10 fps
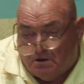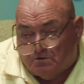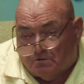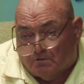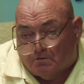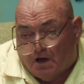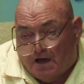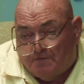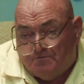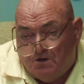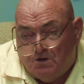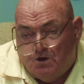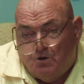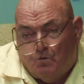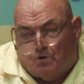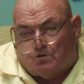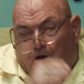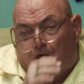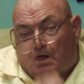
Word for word: in your life, will